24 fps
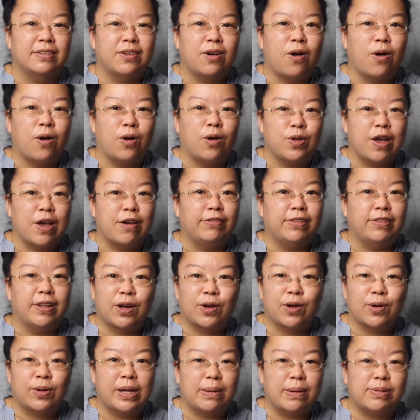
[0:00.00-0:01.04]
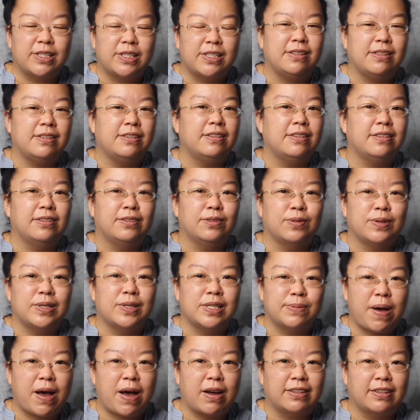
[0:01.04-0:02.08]
or you have narcolepsy, is
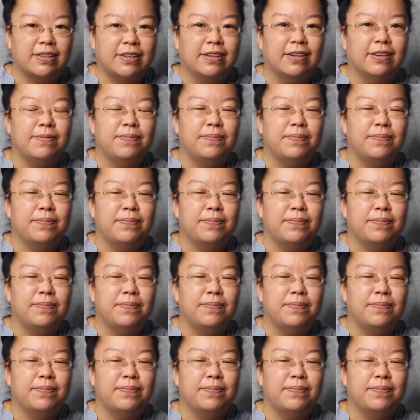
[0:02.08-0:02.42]
parked here.